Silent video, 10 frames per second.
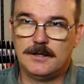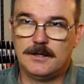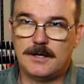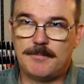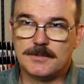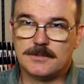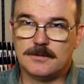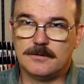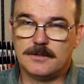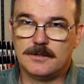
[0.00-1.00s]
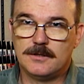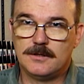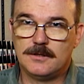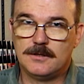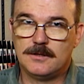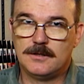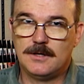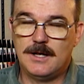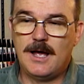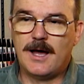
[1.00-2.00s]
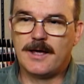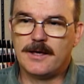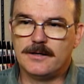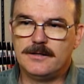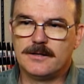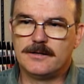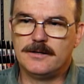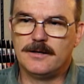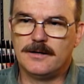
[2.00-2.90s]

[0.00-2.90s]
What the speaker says: episode. I had done